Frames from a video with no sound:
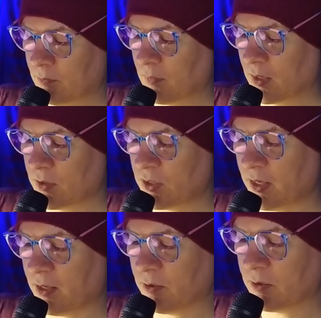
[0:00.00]
She
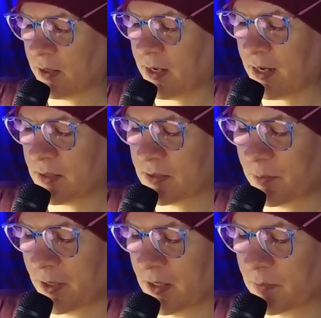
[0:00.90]
held her hands up
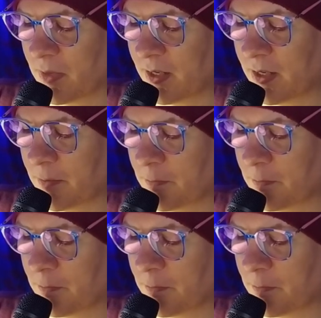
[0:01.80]
against mine.